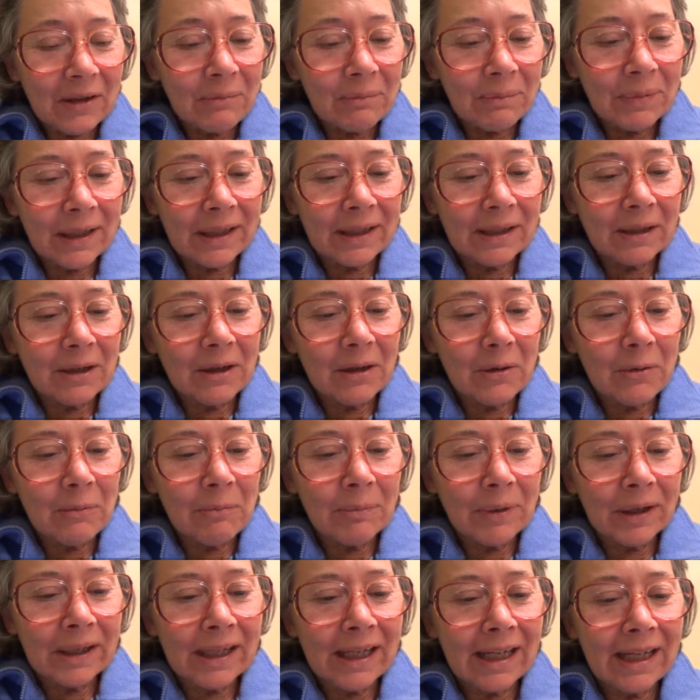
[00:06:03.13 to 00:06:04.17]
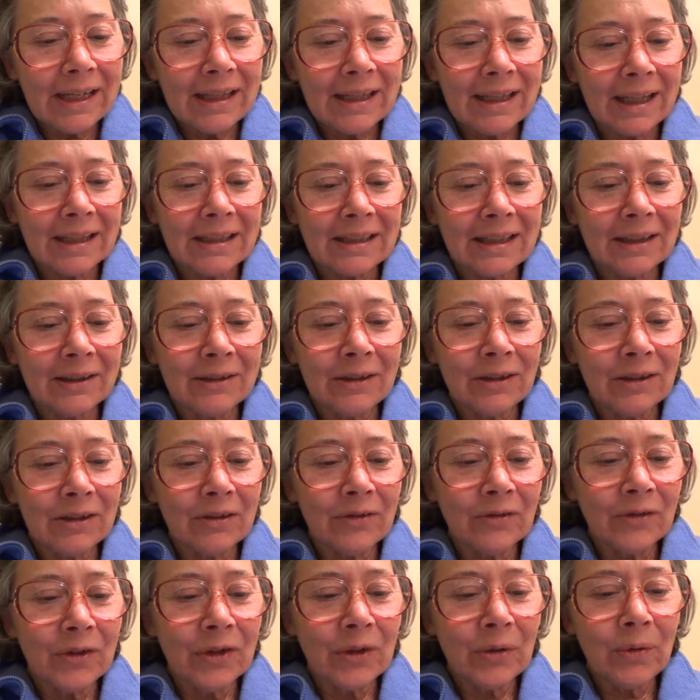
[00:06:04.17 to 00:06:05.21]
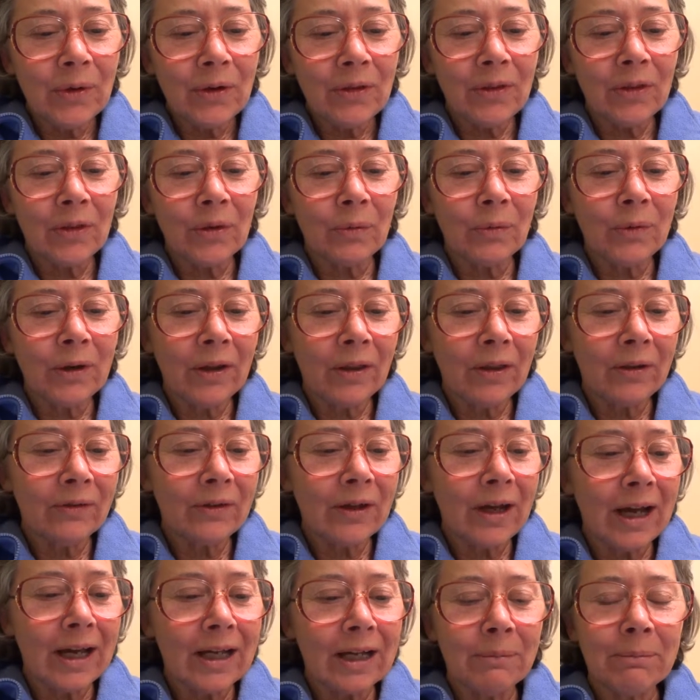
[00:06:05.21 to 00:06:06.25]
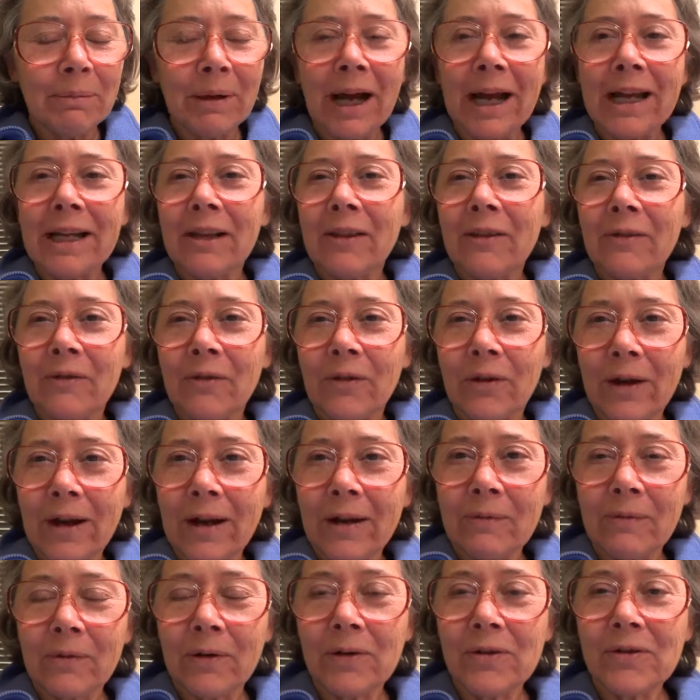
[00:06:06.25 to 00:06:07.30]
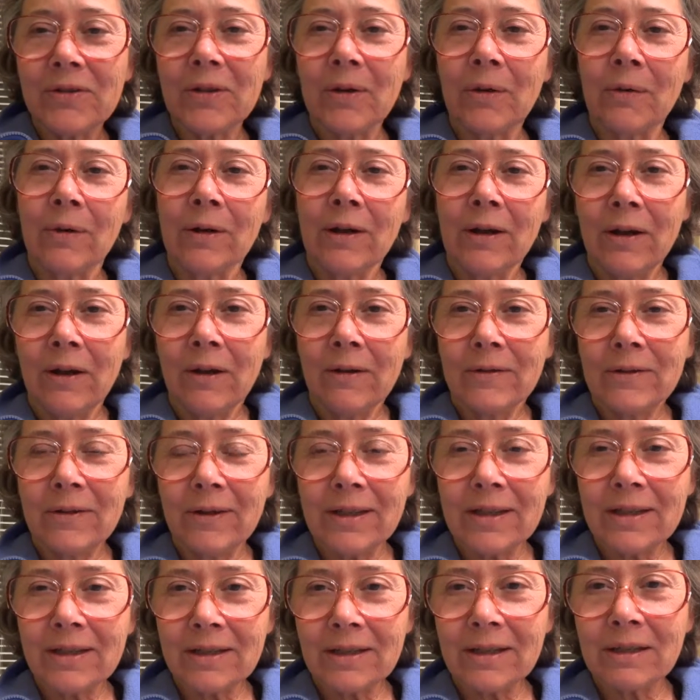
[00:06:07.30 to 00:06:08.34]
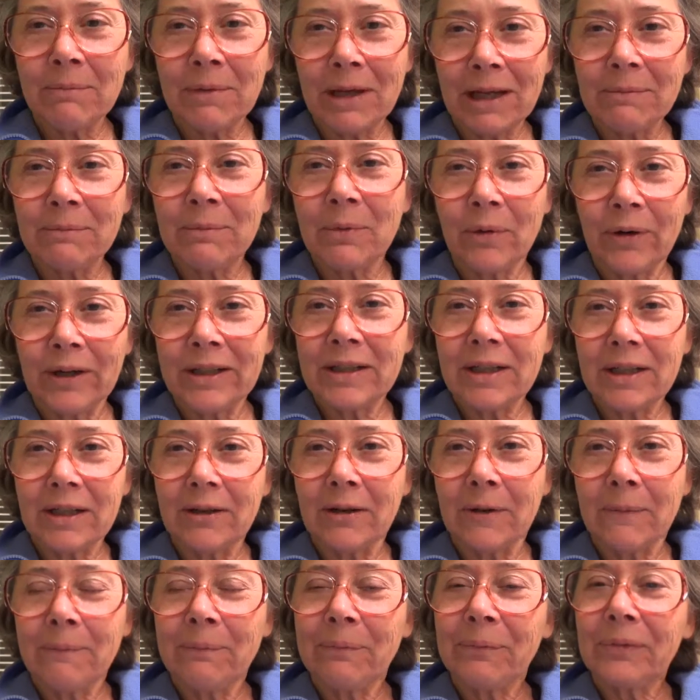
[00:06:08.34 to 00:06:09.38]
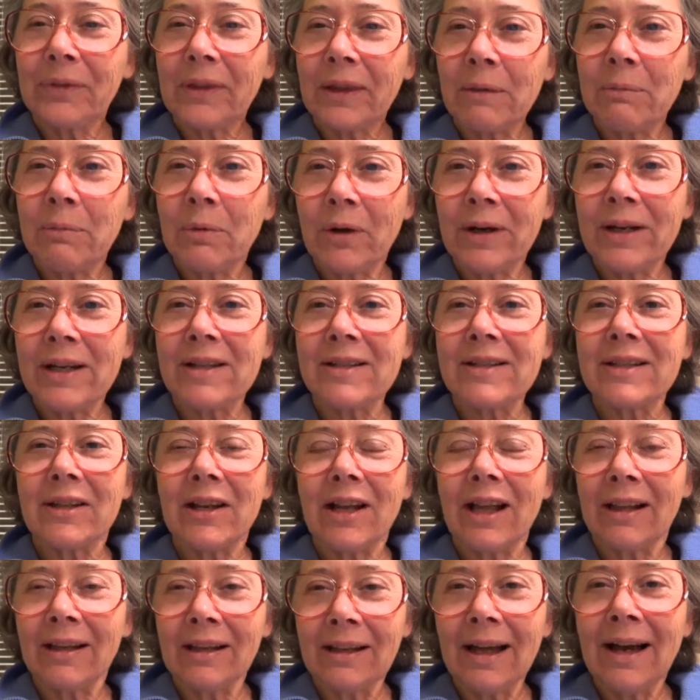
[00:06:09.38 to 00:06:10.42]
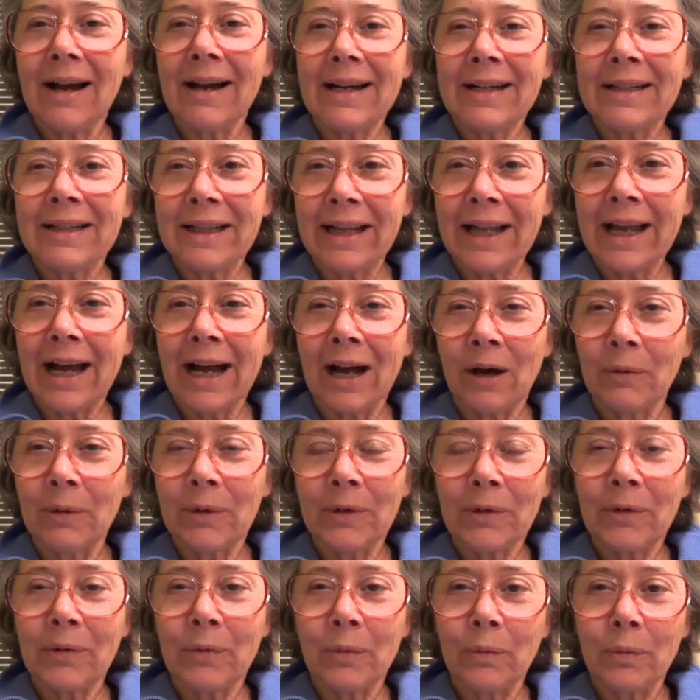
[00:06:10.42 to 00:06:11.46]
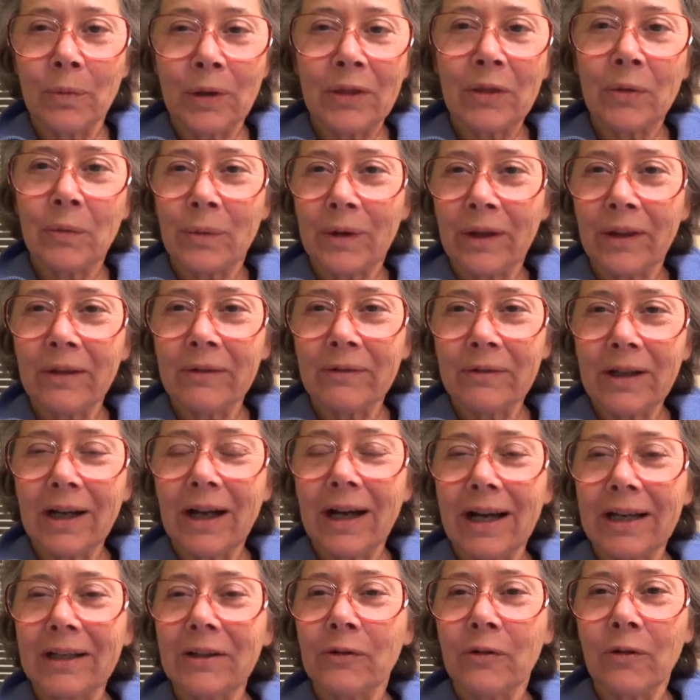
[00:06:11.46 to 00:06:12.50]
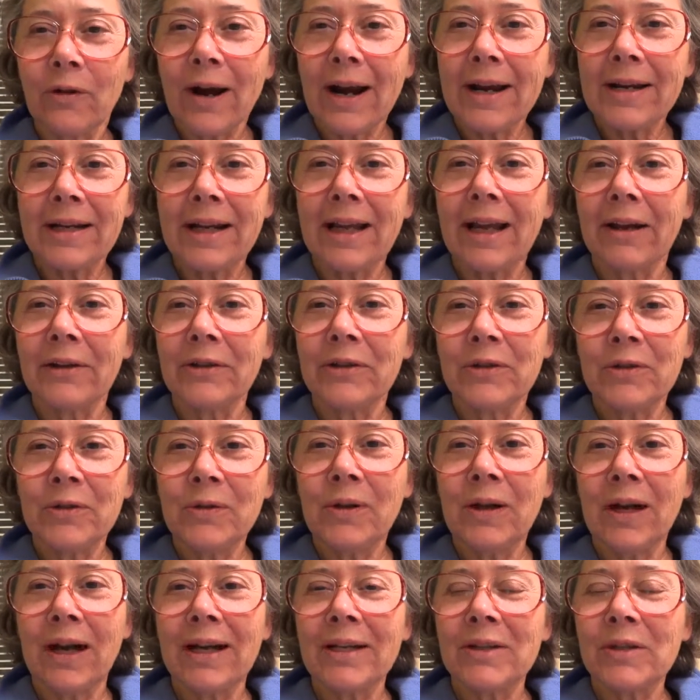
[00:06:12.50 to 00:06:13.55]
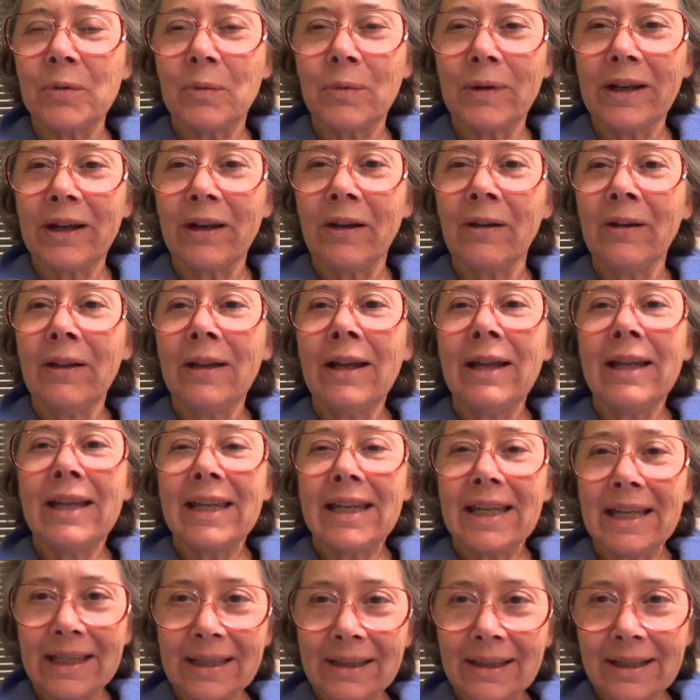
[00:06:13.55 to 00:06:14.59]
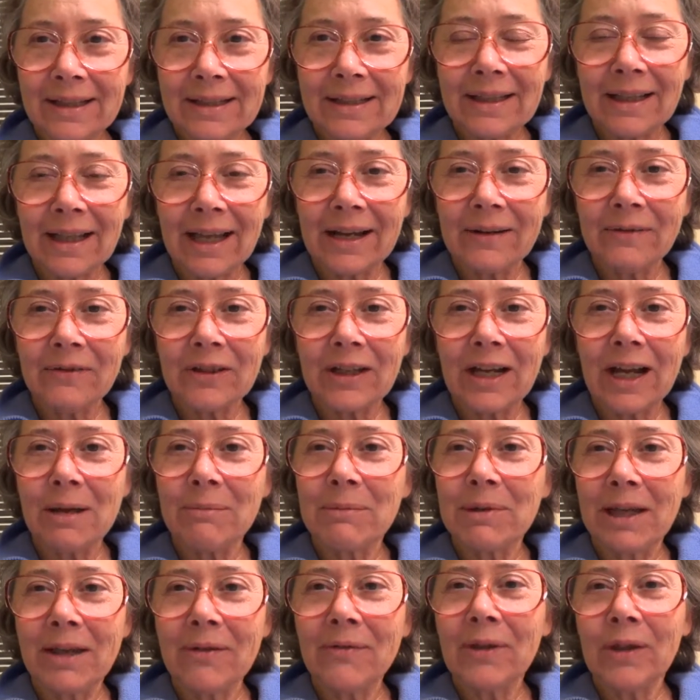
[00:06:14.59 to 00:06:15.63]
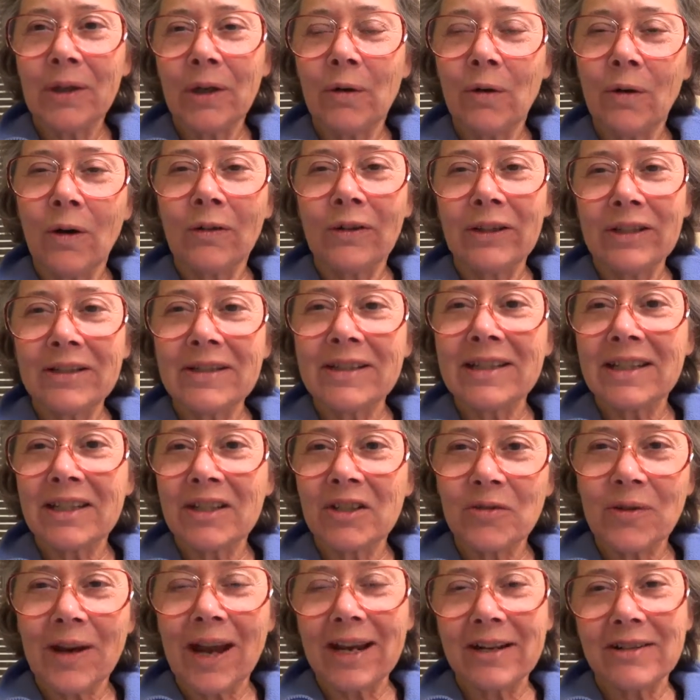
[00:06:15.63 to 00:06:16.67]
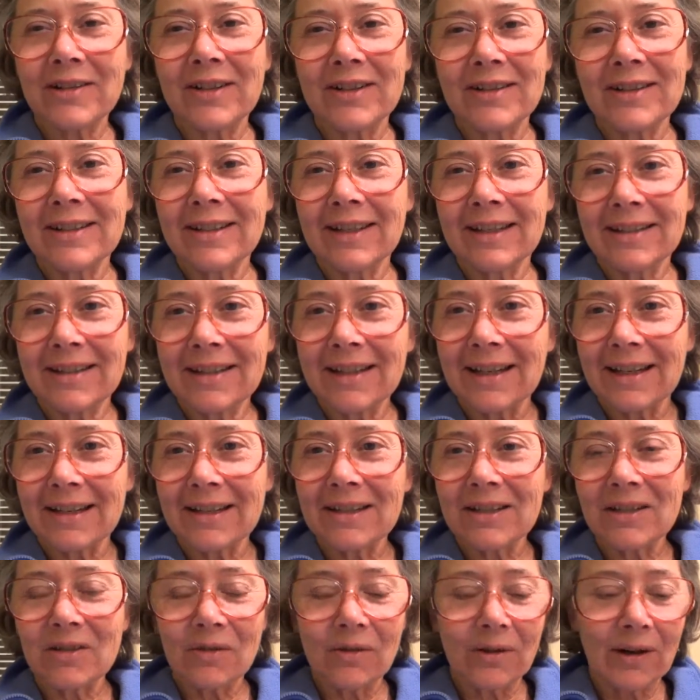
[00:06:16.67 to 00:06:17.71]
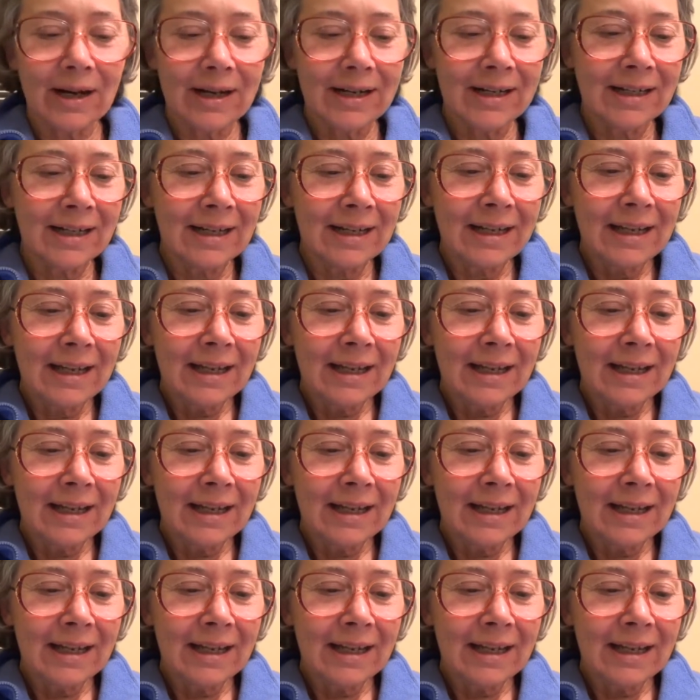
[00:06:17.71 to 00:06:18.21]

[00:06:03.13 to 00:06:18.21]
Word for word: but but he that d doeth the will of God abideth forever. So so this is the main point here. The point is, align now with with the will of God right now. Do God's will in this lifetime, even though all these distractions exist, right?